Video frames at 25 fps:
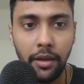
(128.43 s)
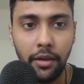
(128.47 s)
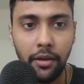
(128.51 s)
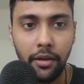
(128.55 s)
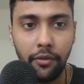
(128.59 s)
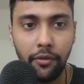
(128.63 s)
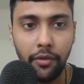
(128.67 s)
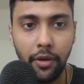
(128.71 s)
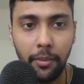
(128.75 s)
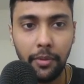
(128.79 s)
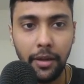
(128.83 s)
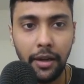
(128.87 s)

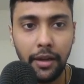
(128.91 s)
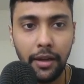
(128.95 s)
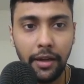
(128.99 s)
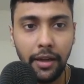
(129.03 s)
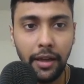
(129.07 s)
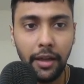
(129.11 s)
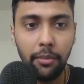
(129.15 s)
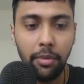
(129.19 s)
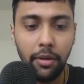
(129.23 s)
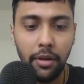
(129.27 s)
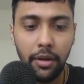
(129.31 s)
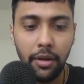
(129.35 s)
From that
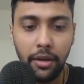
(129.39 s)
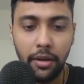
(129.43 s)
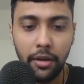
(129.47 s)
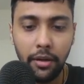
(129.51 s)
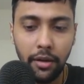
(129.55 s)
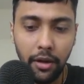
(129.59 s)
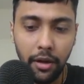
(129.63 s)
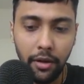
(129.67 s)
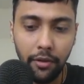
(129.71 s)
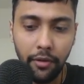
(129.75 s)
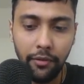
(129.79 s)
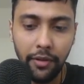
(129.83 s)
table,
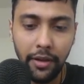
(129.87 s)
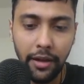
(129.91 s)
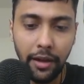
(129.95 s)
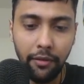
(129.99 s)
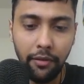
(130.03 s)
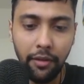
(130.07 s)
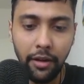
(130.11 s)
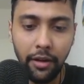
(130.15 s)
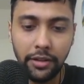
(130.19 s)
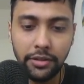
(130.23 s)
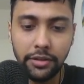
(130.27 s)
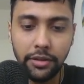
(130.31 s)
we
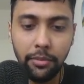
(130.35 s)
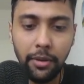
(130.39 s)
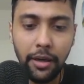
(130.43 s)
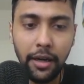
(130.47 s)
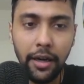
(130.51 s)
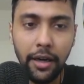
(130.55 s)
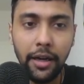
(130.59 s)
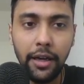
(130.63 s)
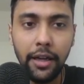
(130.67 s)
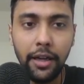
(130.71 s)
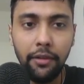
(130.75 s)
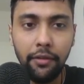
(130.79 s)
have customer
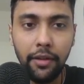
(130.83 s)
ID.